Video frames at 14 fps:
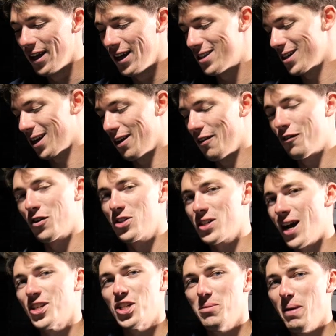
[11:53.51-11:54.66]
It's like a, if
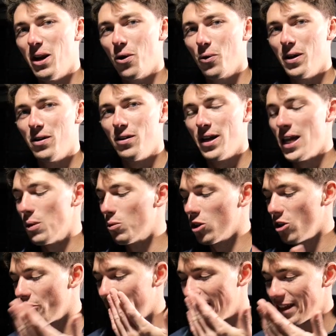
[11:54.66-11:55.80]
Versace made a reel, it would
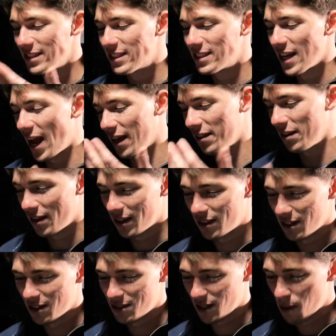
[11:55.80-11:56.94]
look exactly like
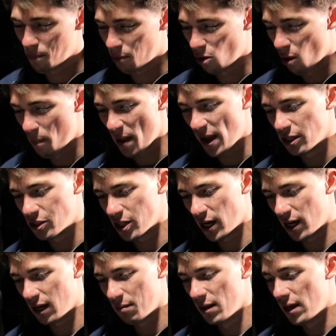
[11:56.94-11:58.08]
this, like a pearl paint
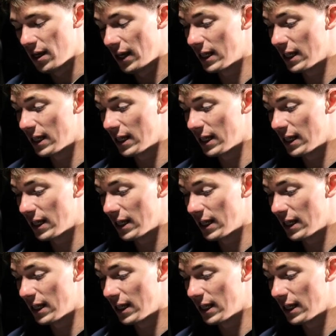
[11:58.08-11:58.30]
job.